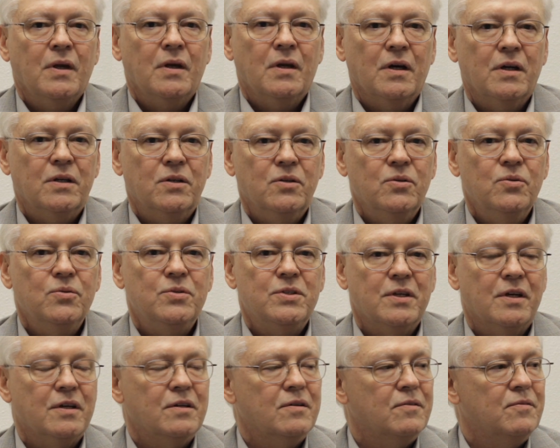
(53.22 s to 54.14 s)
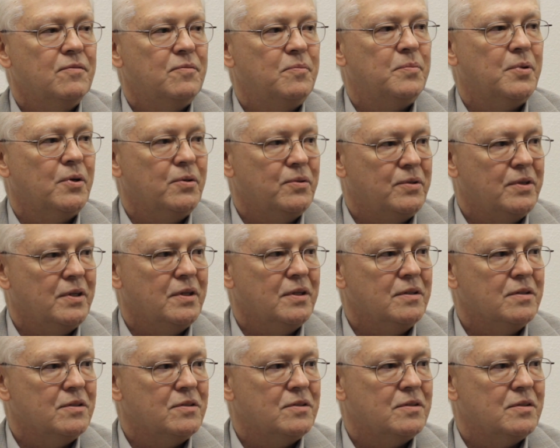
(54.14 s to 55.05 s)
a new set of
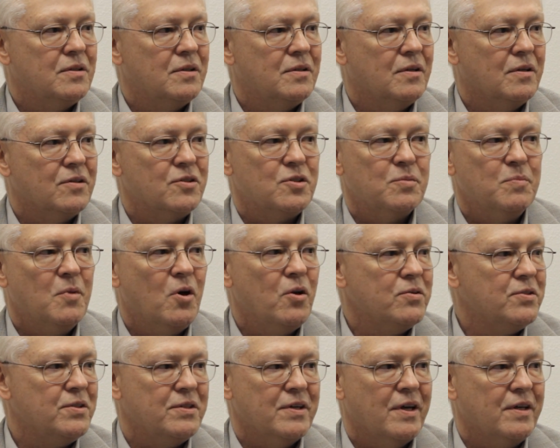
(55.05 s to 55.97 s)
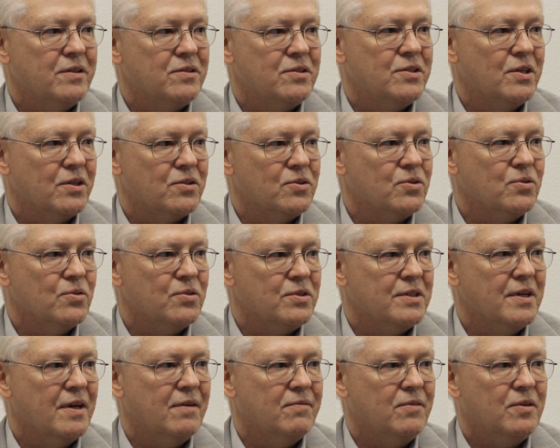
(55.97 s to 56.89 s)
proteins, a small set, 6 or
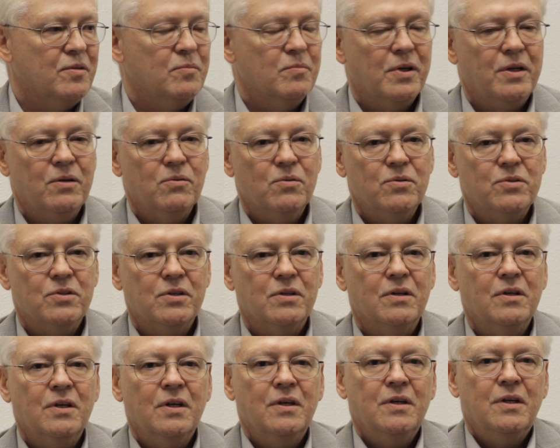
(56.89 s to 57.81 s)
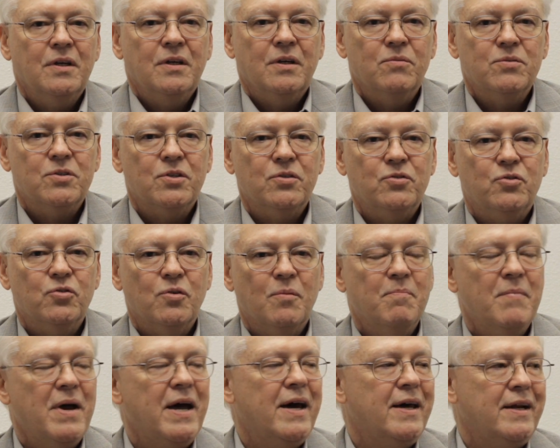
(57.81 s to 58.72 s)
7, but it was a
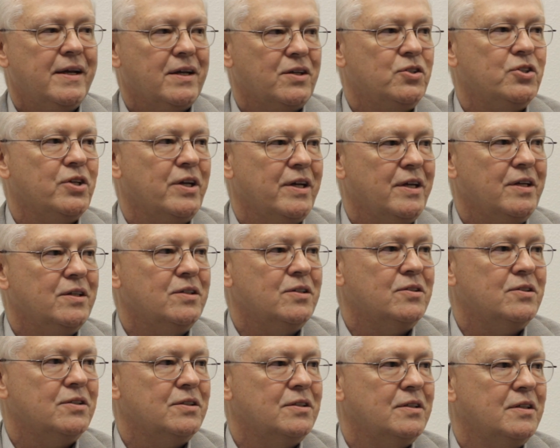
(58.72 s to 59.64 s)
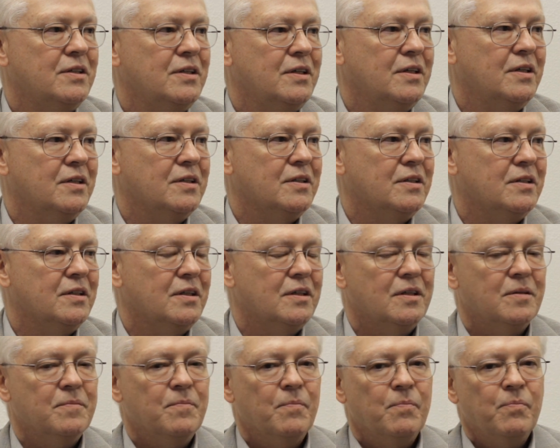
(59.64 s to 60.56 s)
dramatic change in
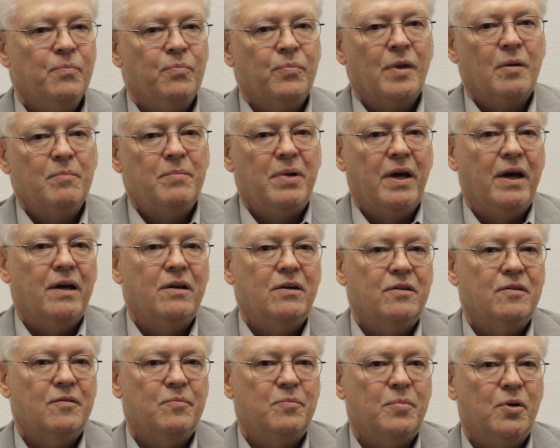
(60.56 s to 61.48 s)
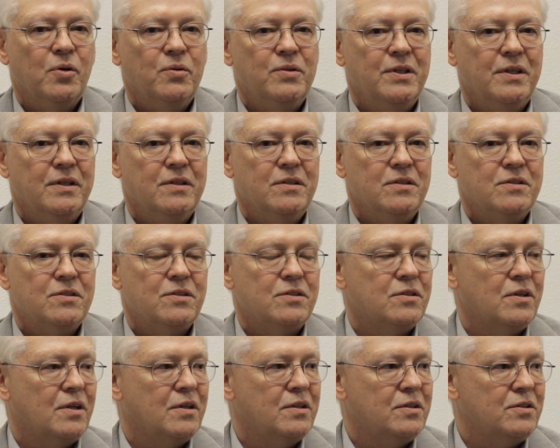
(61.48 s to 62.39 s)
the pattern of
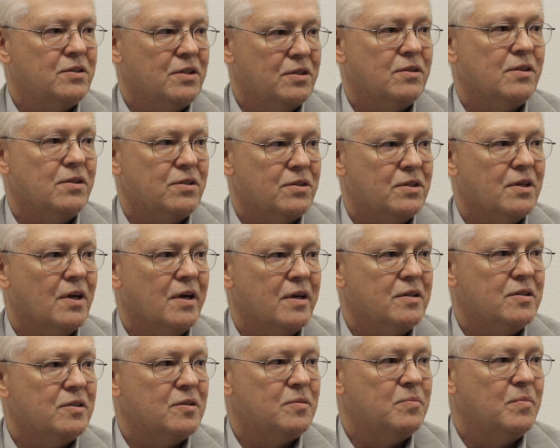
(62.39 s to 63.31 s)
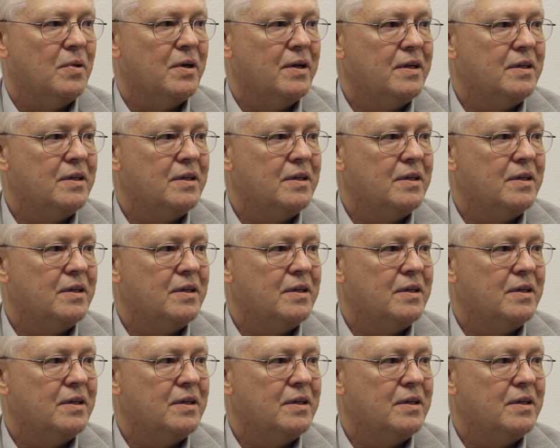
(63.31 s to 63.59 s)
proteins synthesized by